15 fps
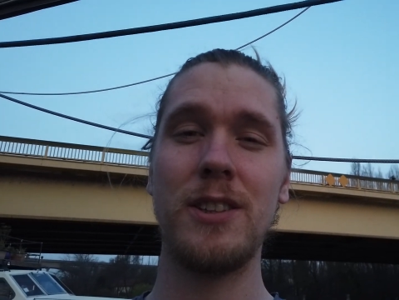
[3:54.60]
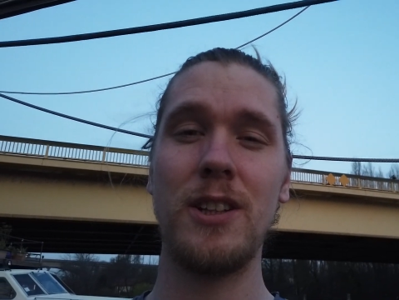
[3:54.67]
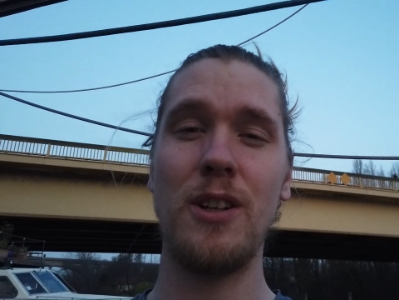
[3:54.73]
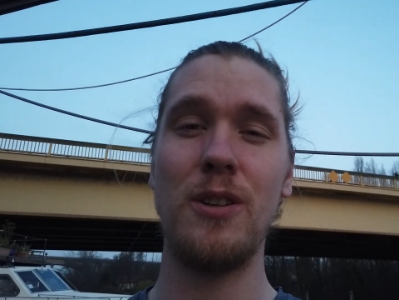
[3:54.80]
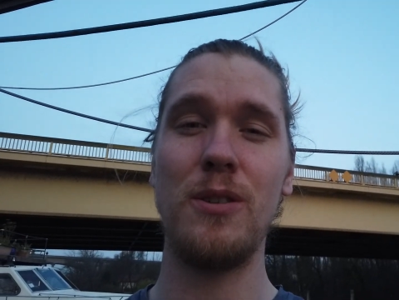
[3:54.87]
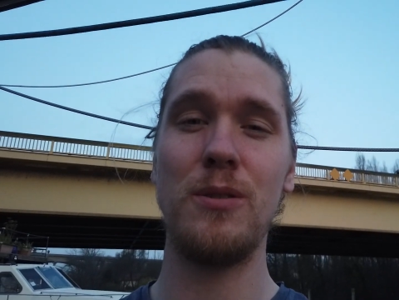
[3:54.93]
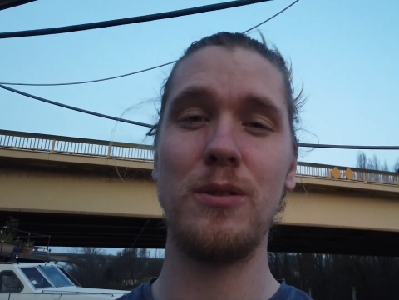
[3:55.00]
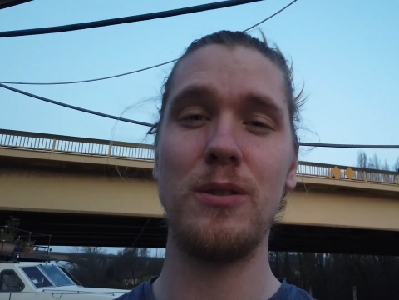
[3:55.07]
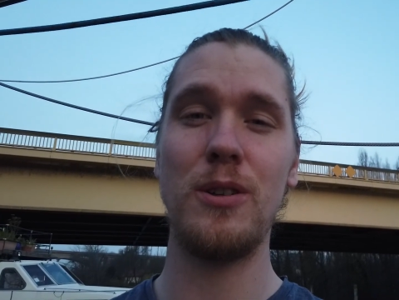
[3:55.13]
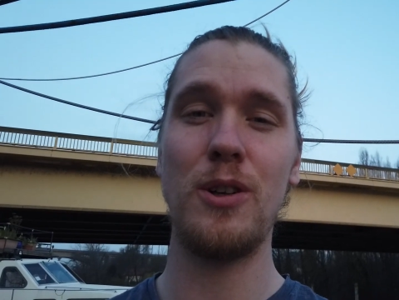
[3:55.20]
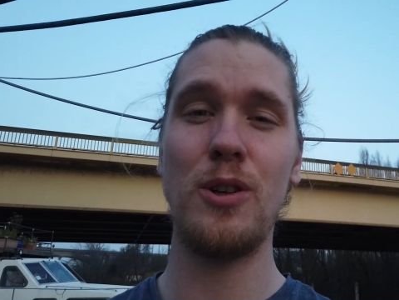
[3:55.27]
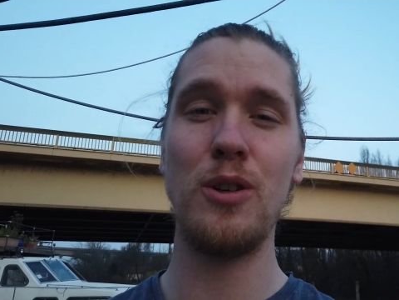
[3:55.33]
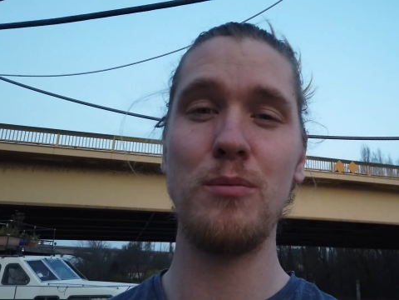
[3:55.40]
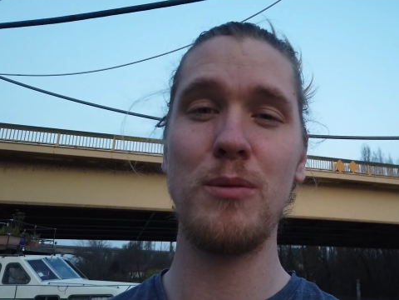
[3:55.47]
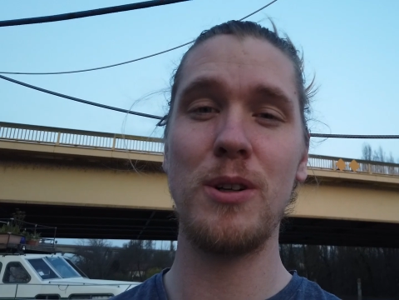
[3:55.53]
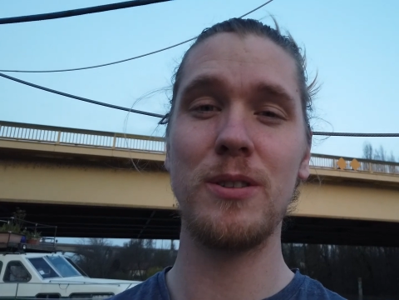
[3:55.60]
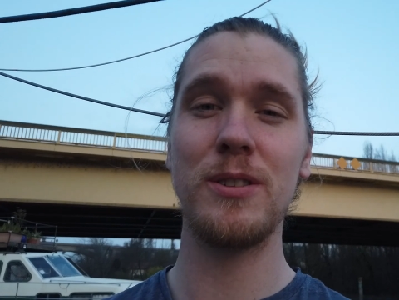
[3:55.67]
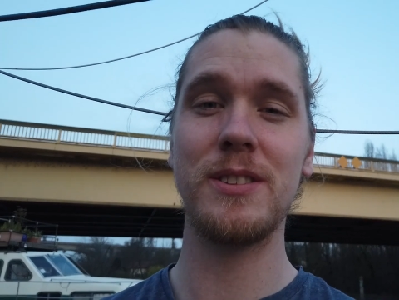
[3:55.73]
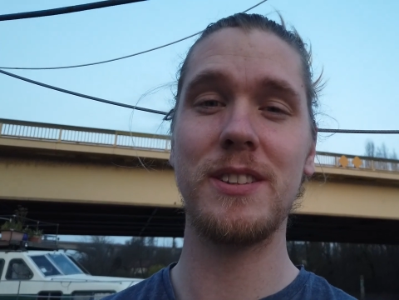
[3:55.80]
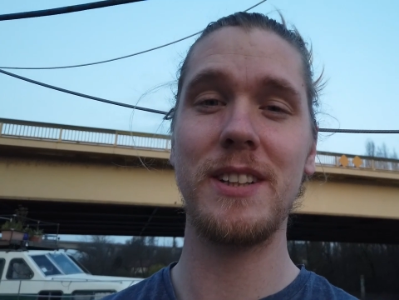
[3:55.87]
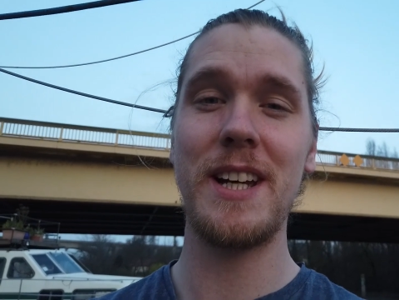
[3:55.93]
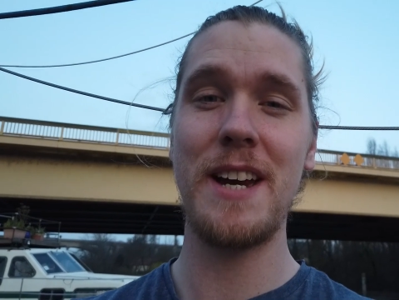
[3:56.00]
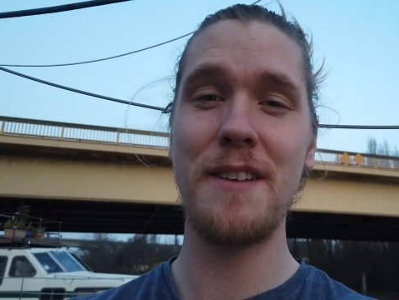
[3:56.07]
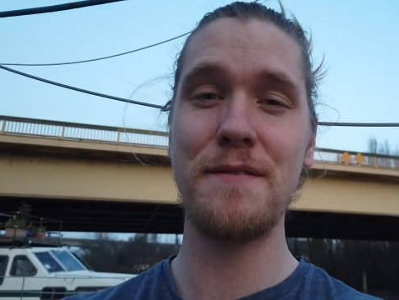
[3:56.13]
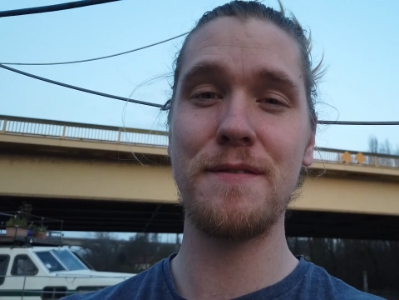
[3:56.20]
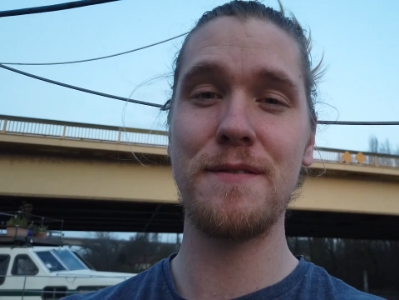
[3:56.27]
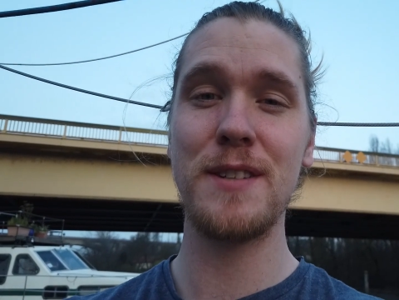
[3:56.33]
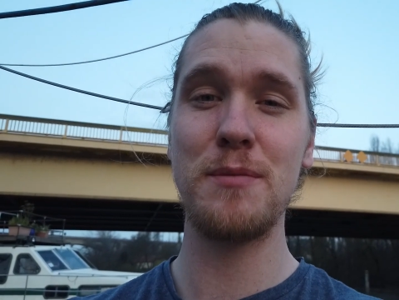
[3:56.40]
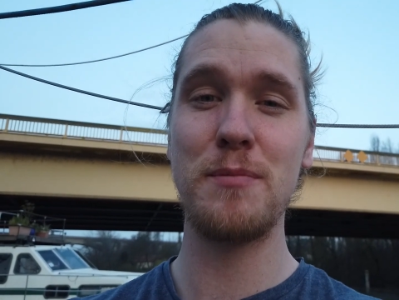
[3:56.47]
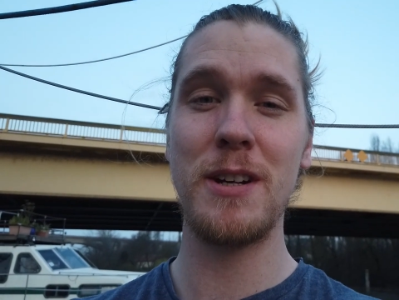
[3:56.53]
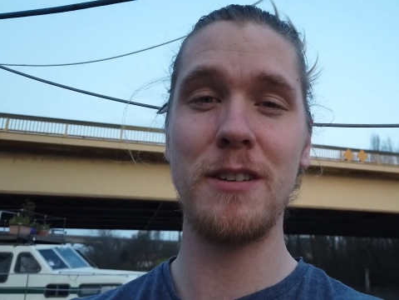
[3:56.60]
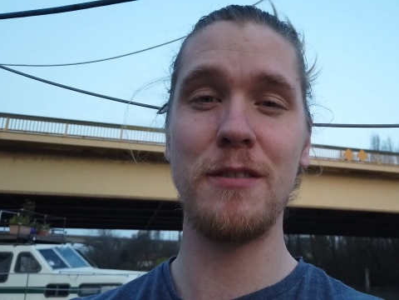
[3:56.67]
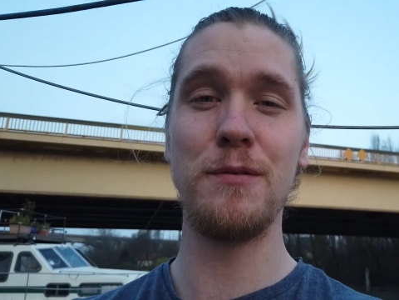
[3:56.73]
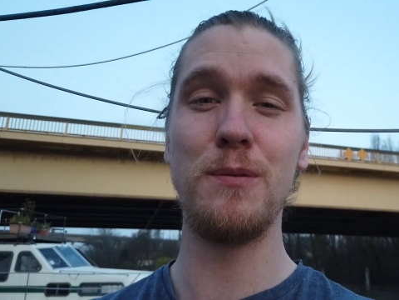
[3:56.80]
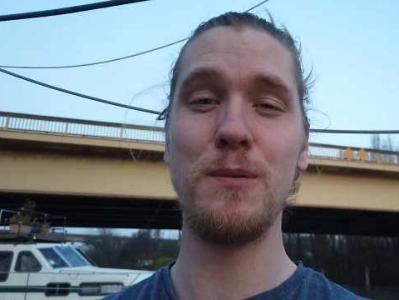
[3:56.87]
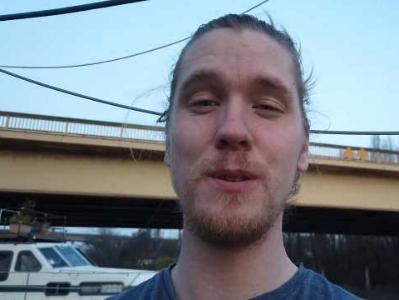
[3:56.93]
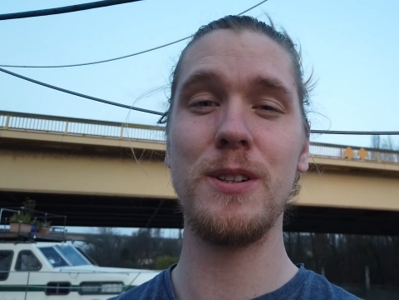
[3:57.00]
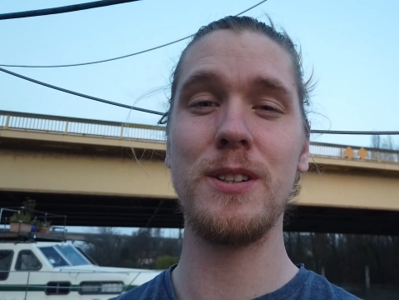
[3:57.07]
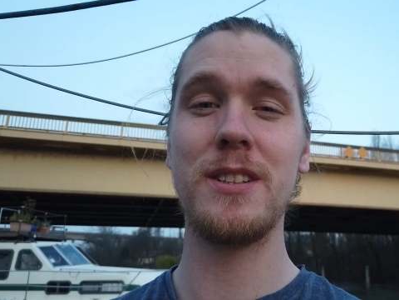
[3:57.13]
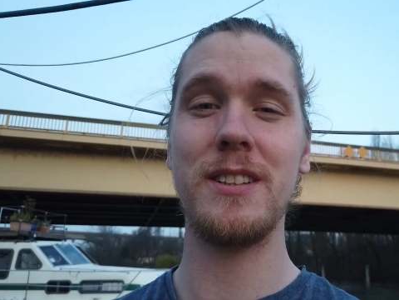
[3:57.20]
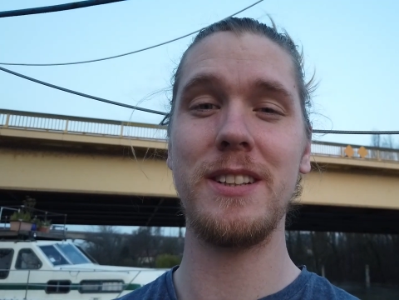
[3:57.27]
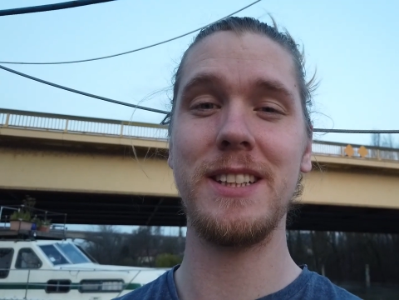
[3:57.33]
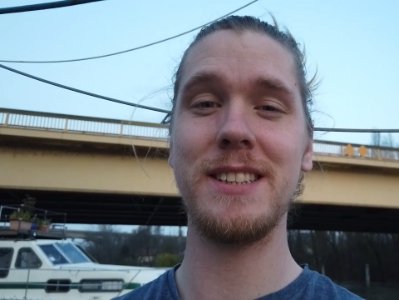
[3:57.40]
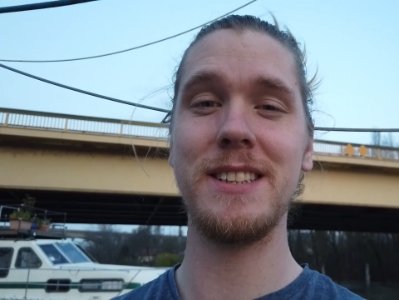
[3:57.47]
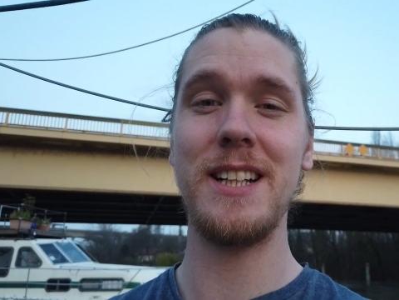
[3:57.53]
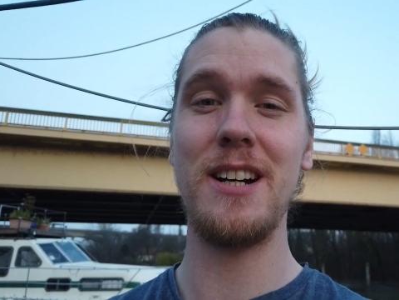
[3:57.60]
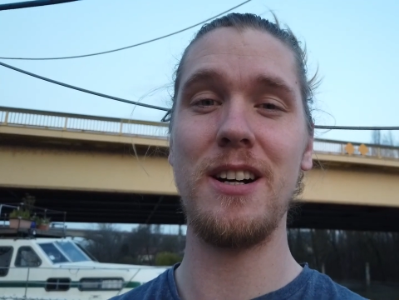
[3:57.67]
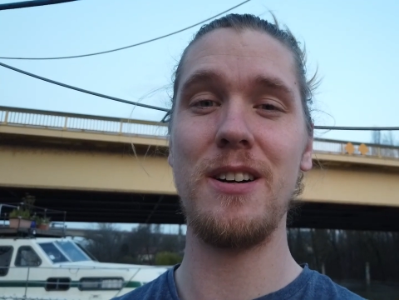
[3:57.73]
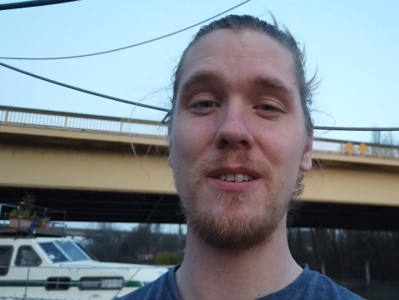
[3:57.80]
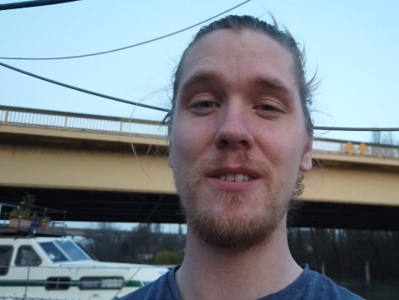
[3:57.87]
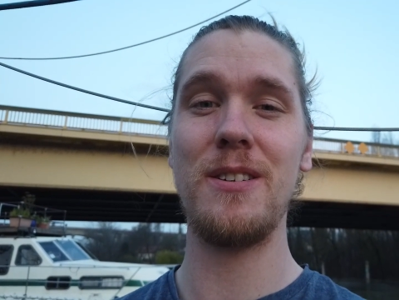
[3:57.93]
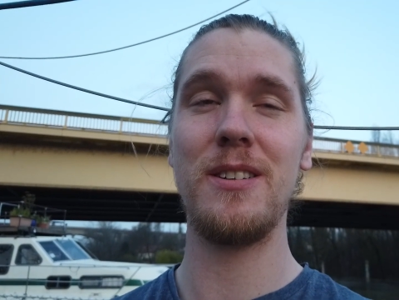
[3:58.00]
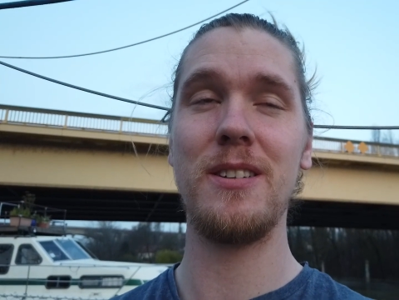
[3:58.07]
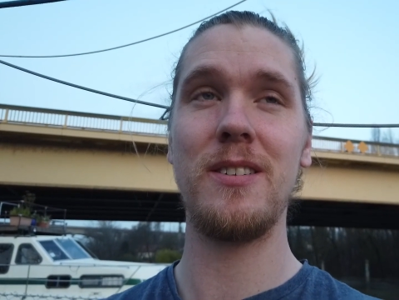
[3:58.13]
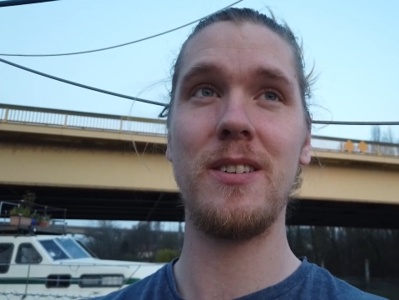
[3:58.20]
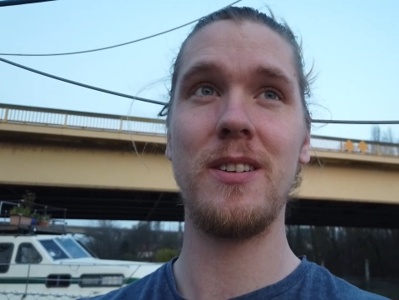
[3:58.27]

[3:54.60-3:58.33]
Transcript: So almost every bit of wood is now